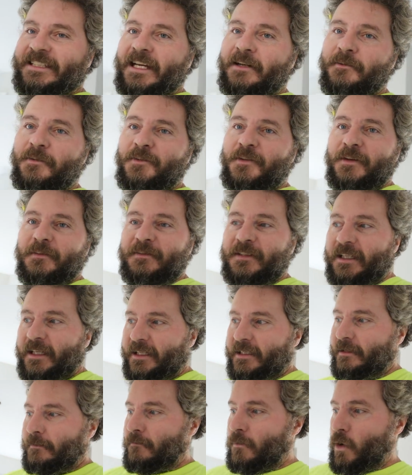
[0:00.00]

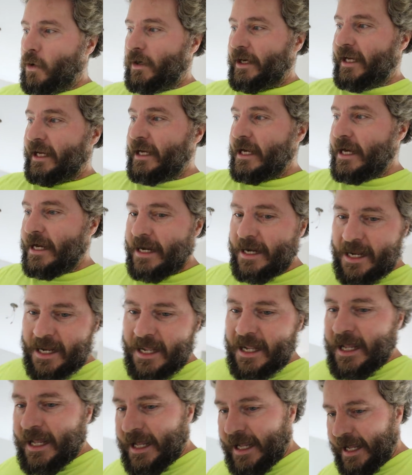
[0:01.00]
10.50 in the morning
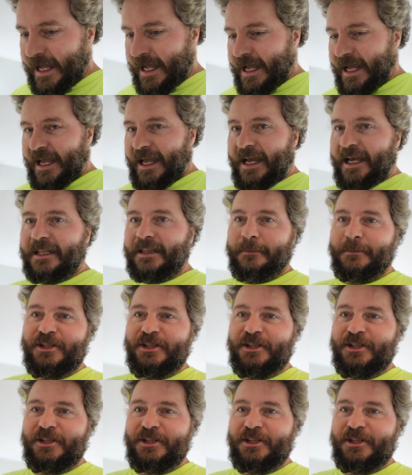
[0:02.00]
and